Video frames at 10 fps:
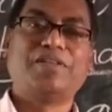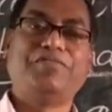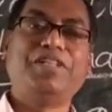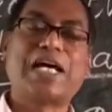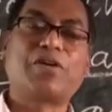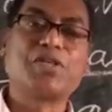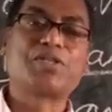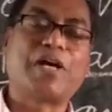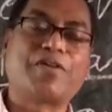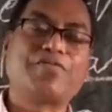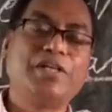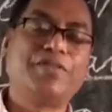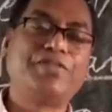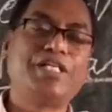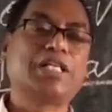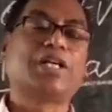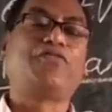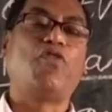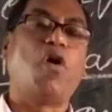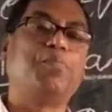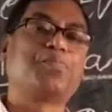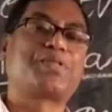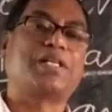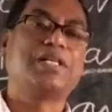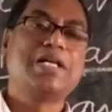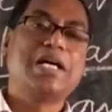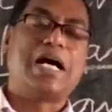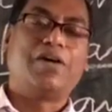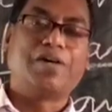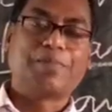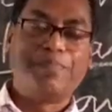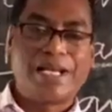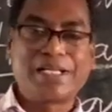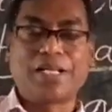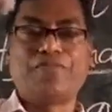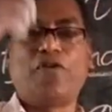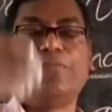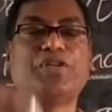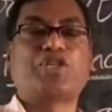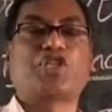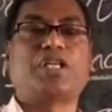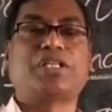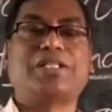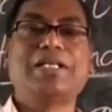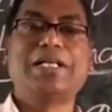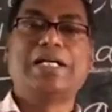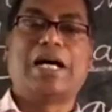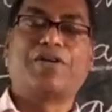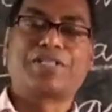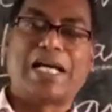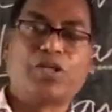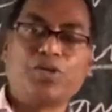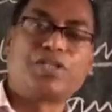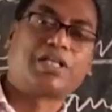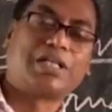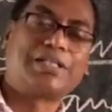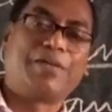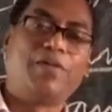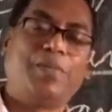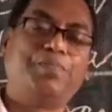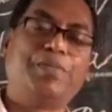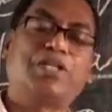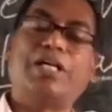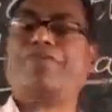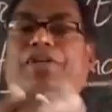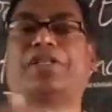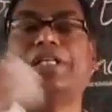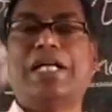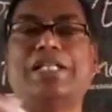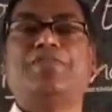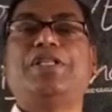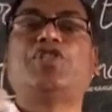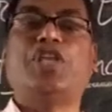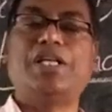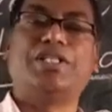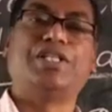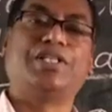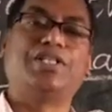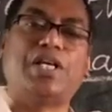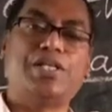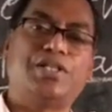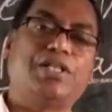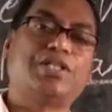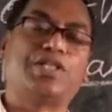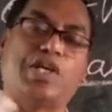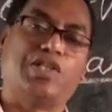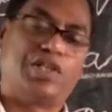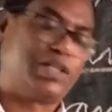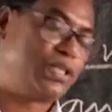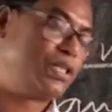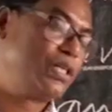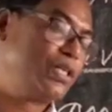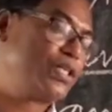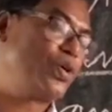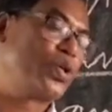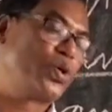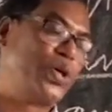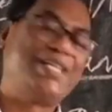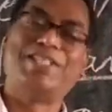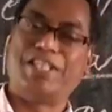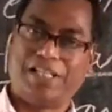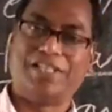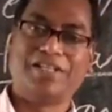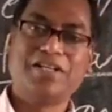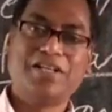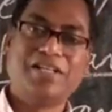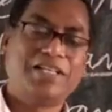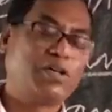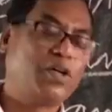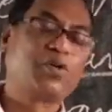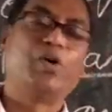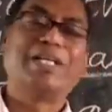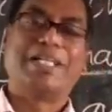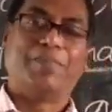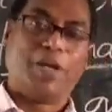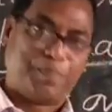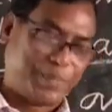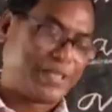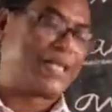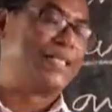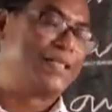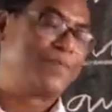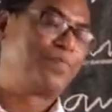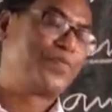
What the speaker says: We are also our physical forms, our mental formation, our psychological development, everything has been changing. It's an ongoing change. It's an ongoing development rather,